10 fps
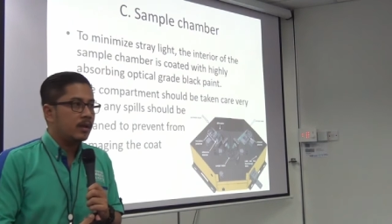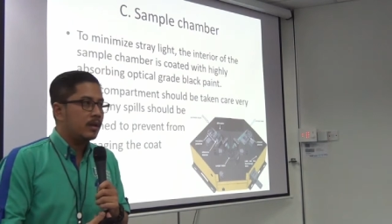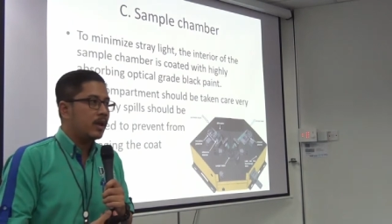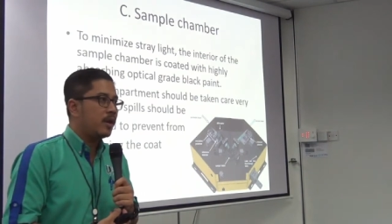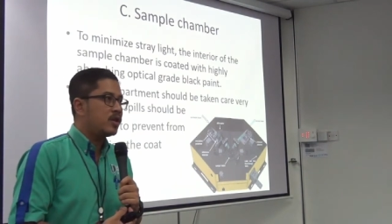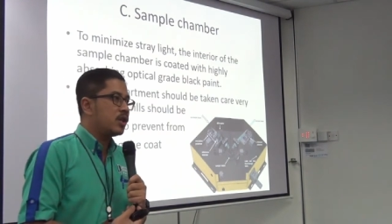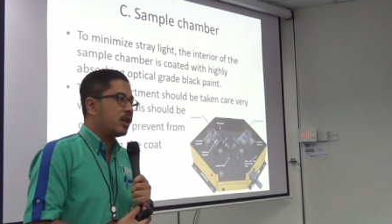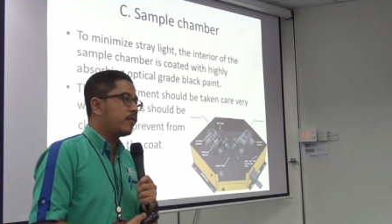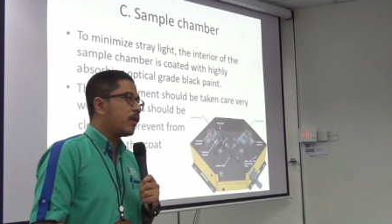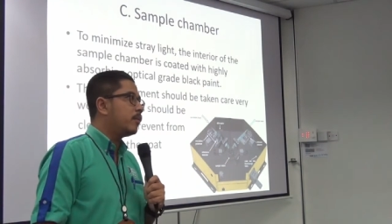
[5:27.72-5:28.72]

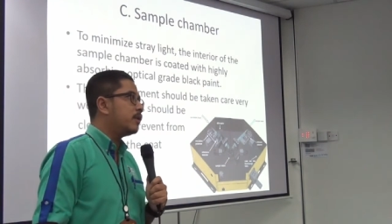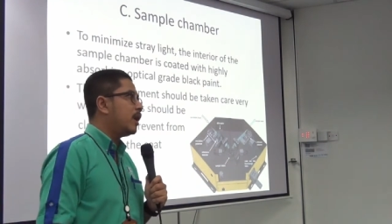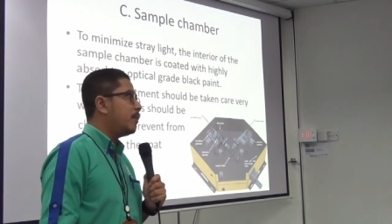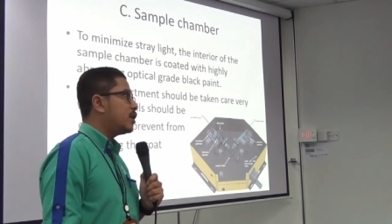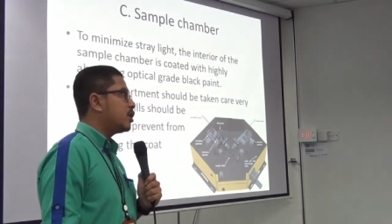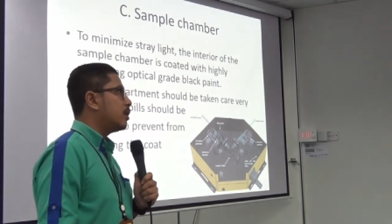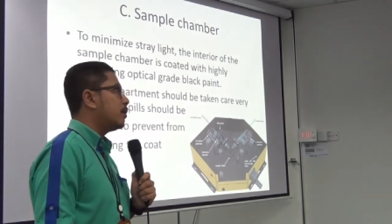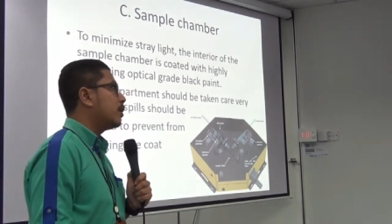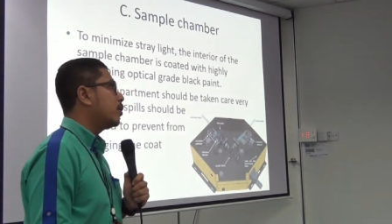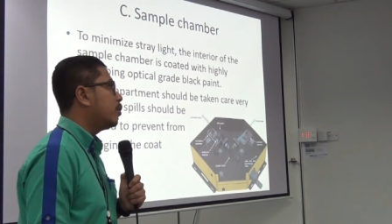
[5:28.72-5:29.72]
damage
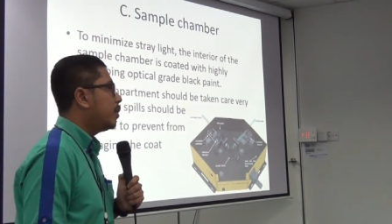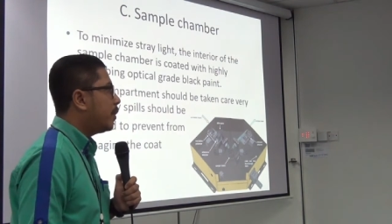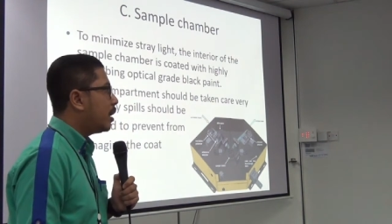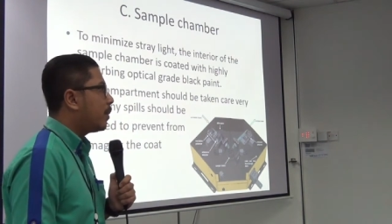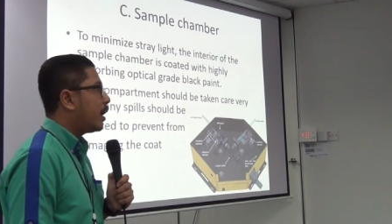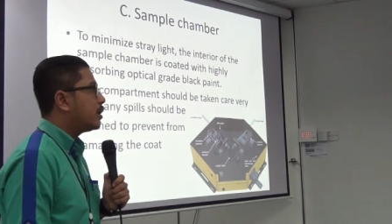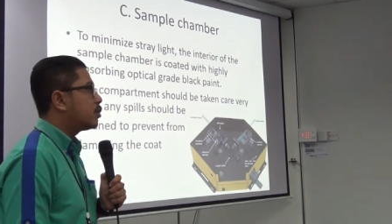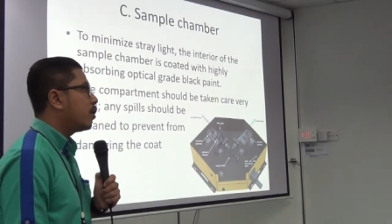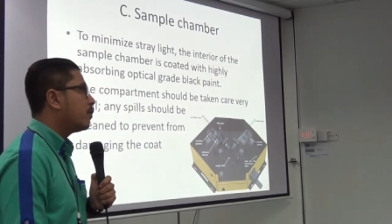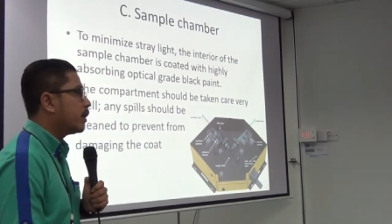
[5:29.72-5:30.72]
could be made by the
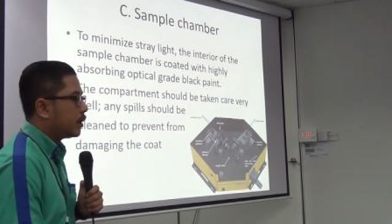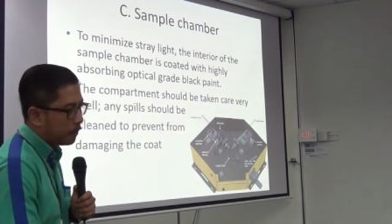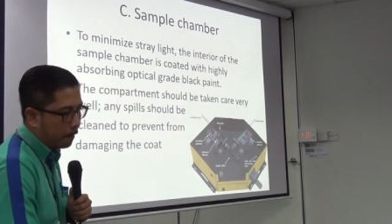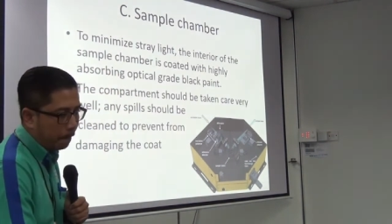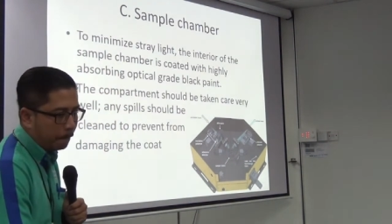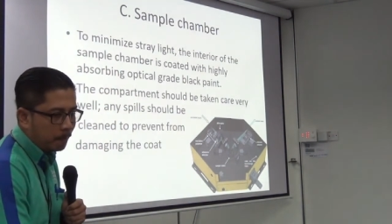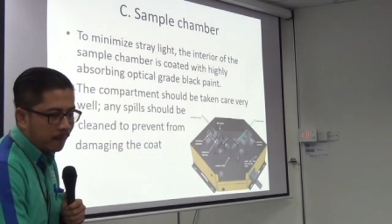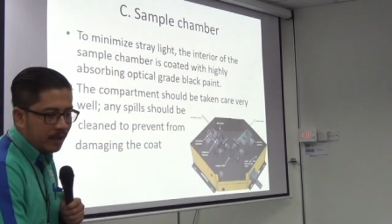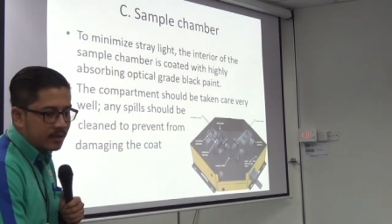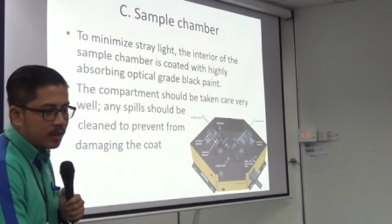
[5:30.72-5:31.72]
solvent.
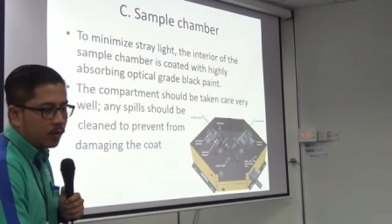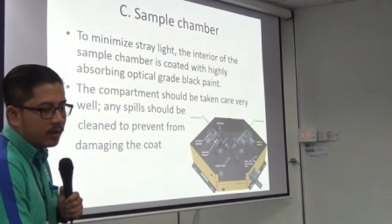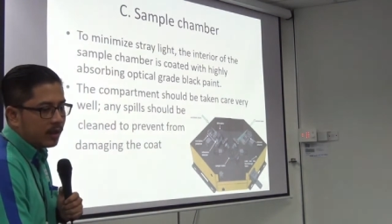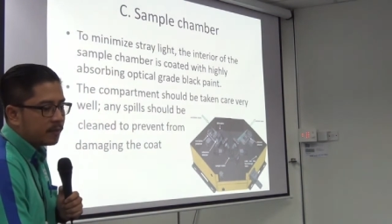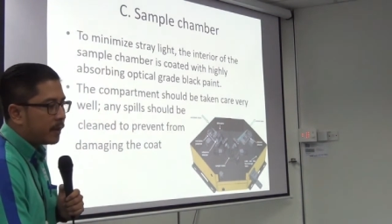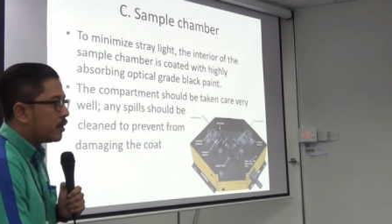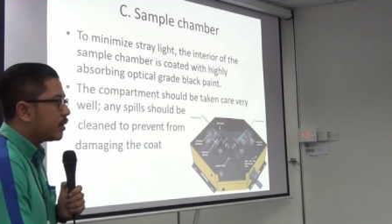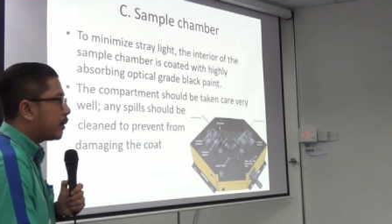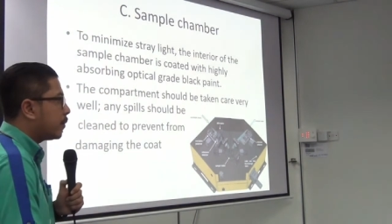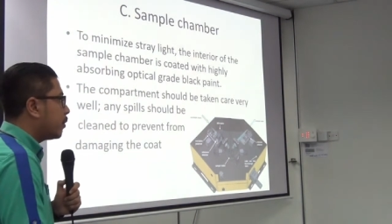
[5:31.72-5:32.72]
It's a coating, special
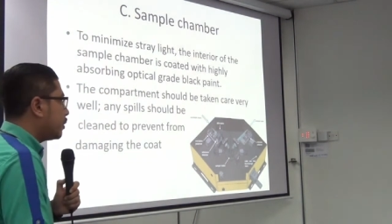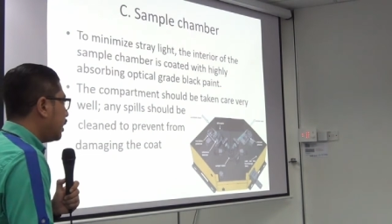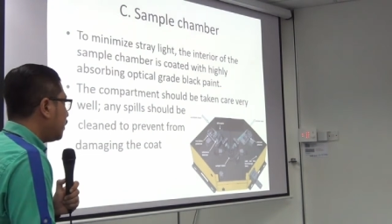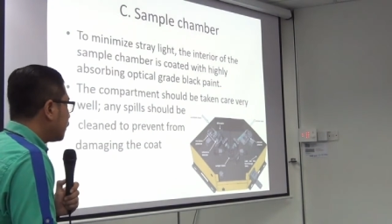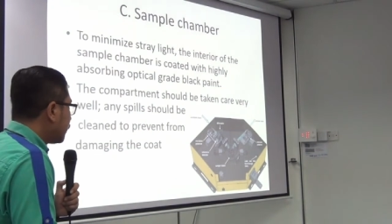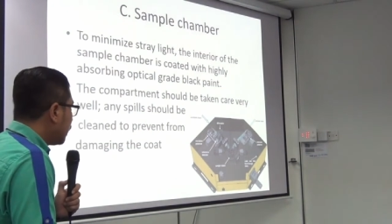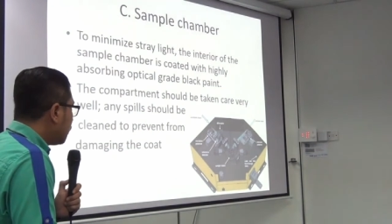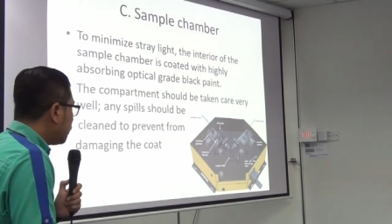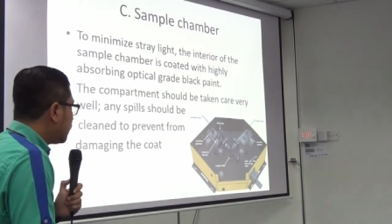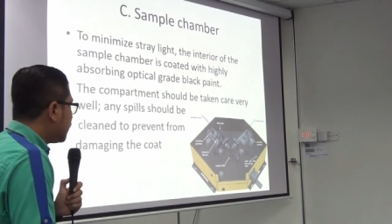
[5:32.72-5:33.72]
type of coating,
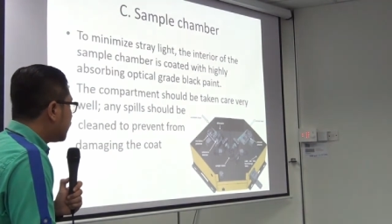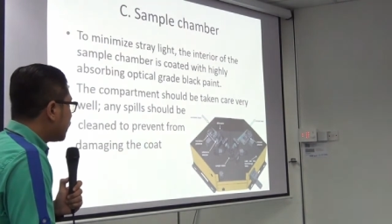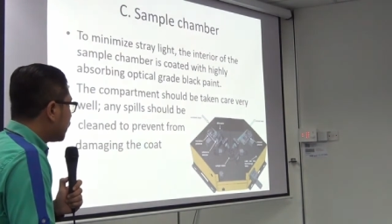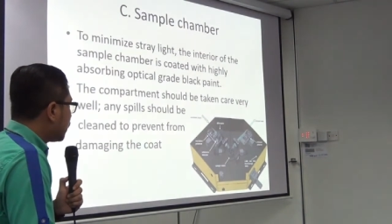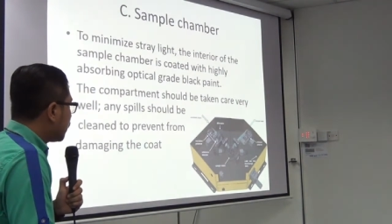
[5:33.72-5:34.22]
which is